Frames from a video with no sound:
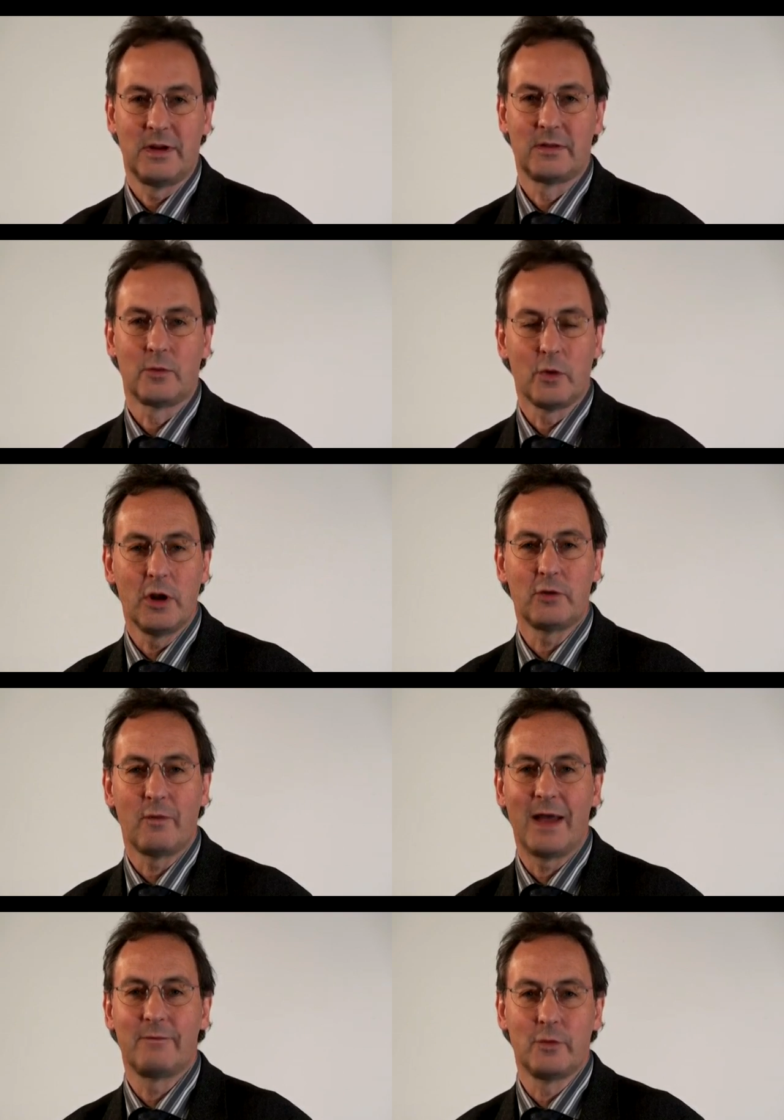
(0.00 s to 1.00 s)
in the
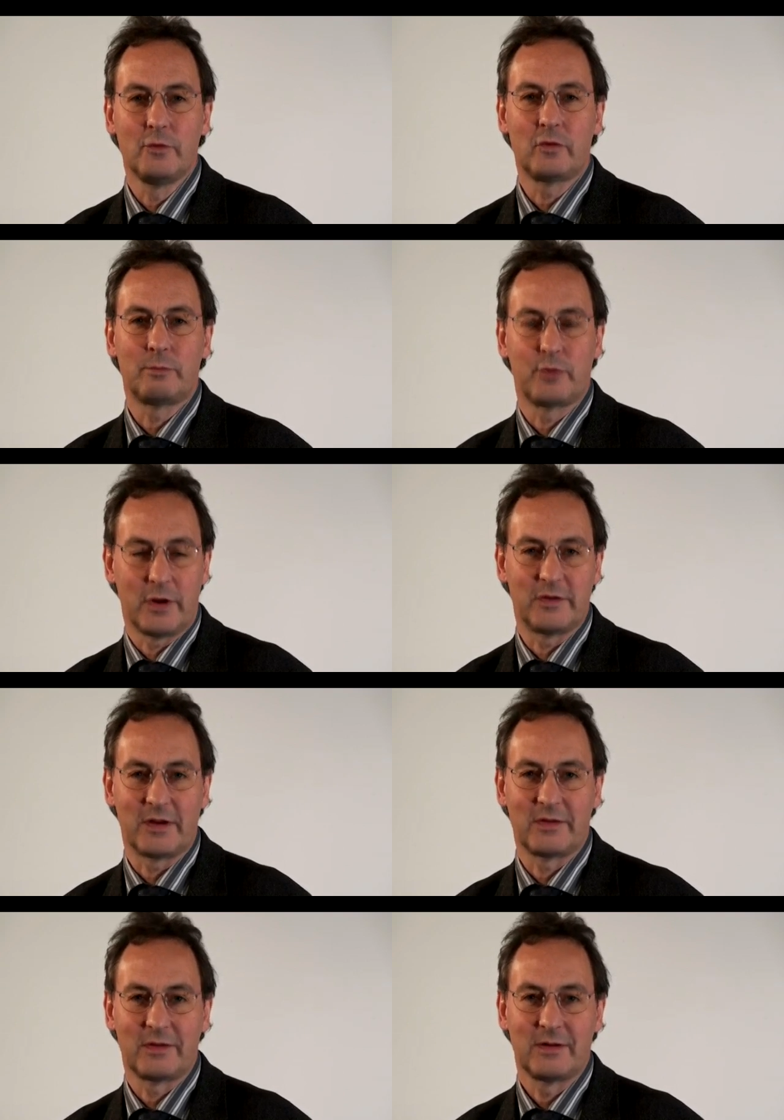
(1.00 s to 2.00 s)
Worldwide Views
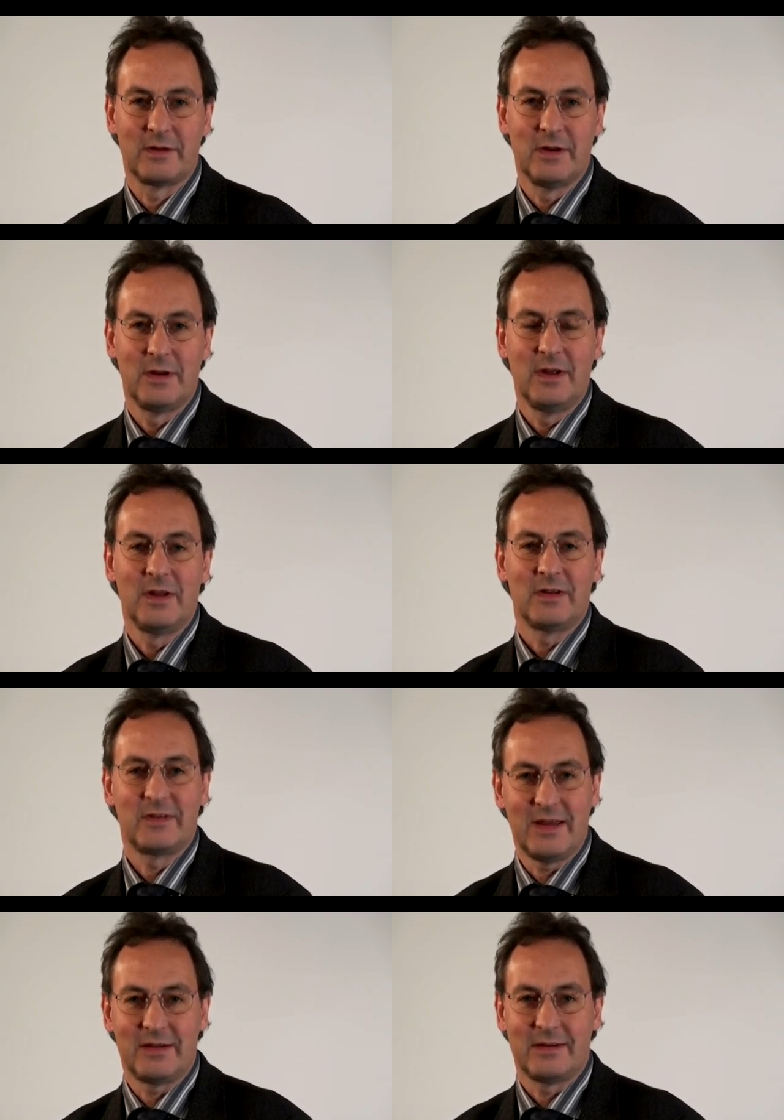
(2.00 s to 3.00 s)
project
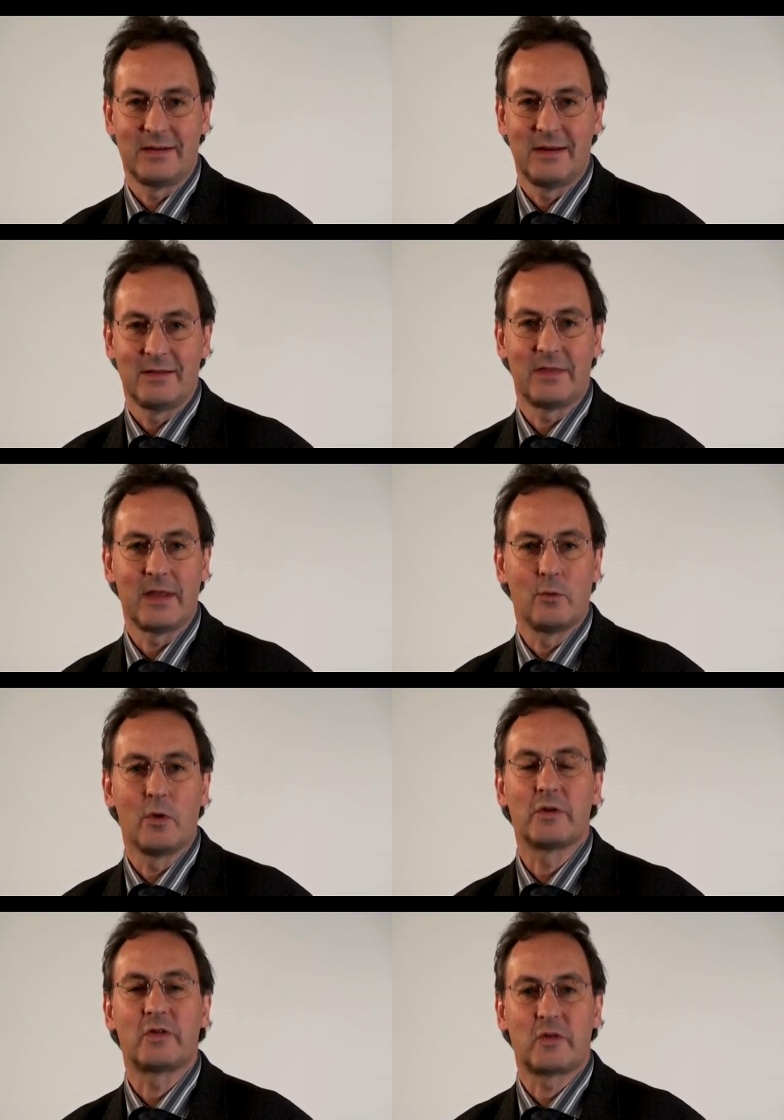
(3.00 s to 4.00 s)
said that they
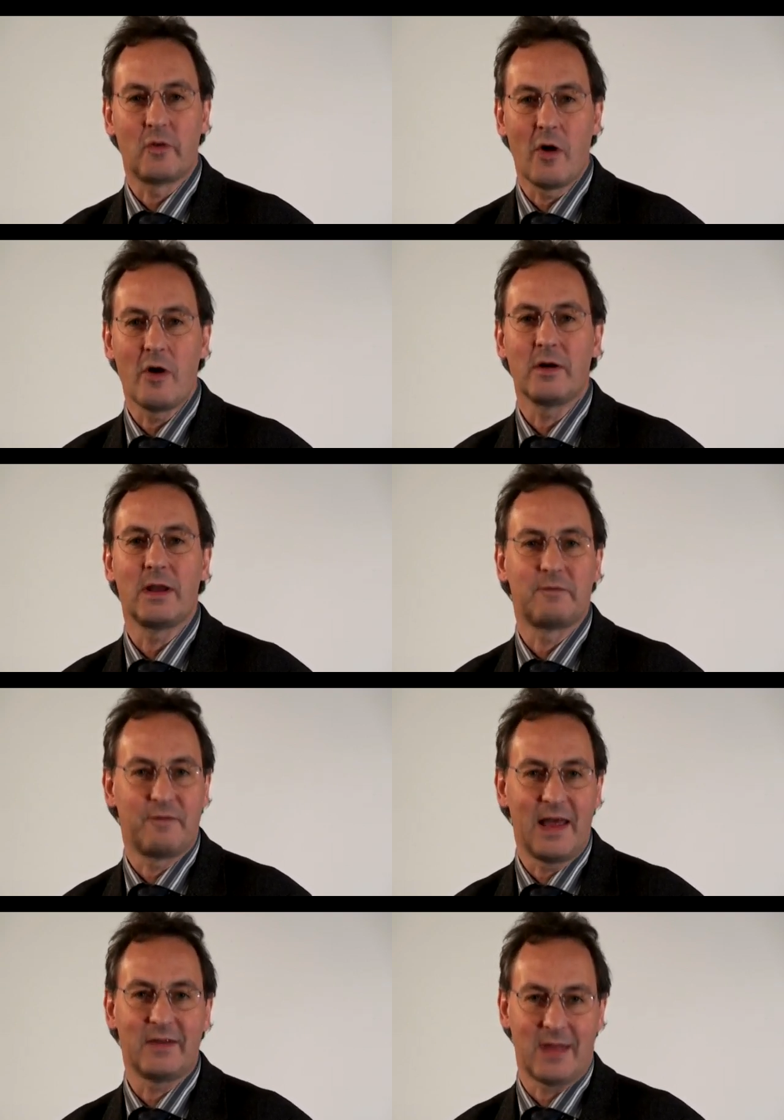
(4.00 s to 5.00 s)
want strong and
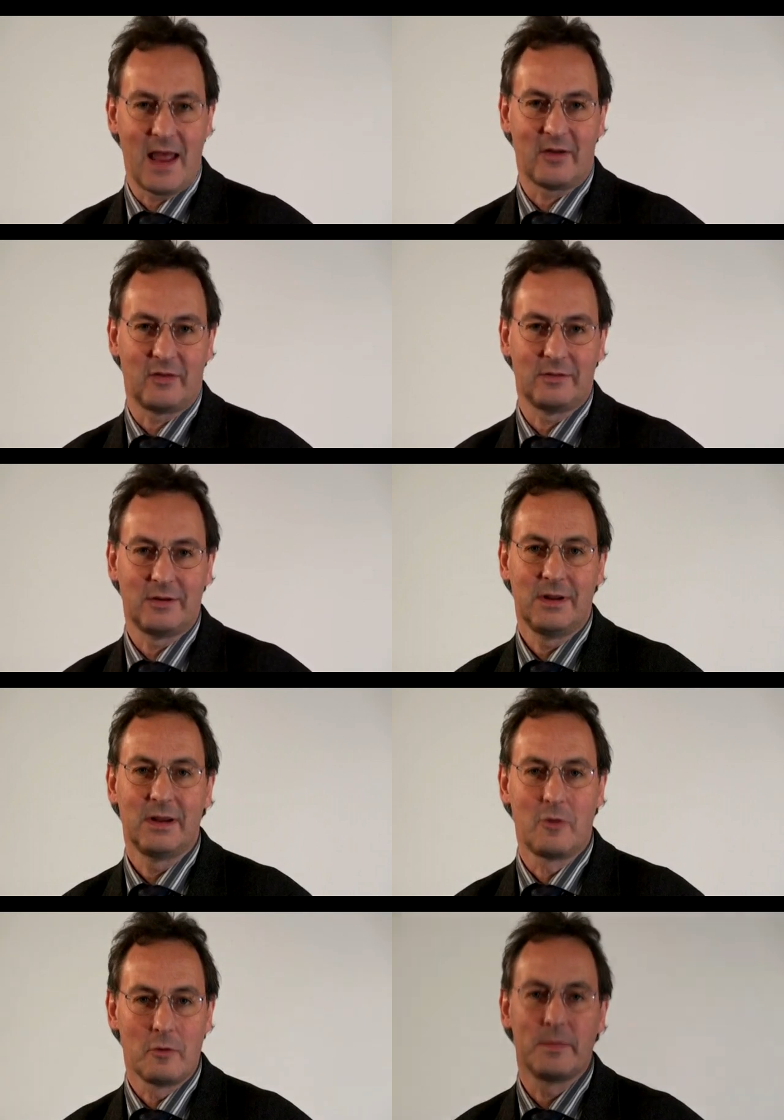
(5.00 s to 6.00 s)
fast action in
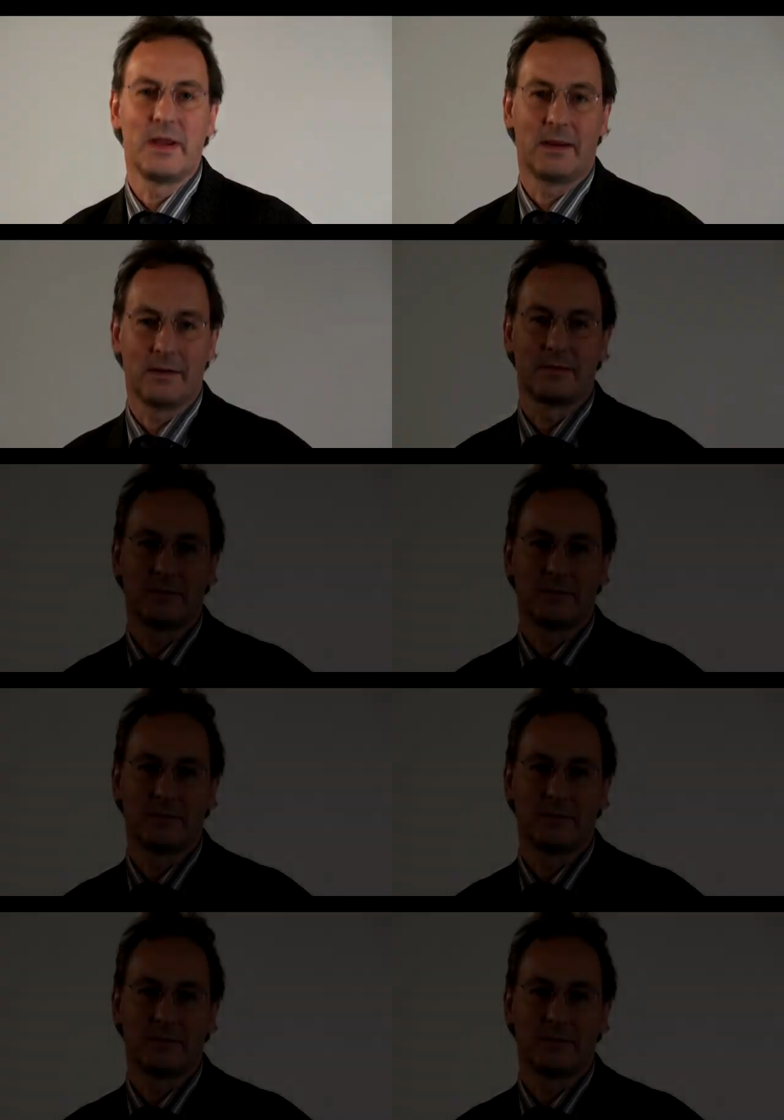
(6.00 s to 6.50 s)
Copenhagen.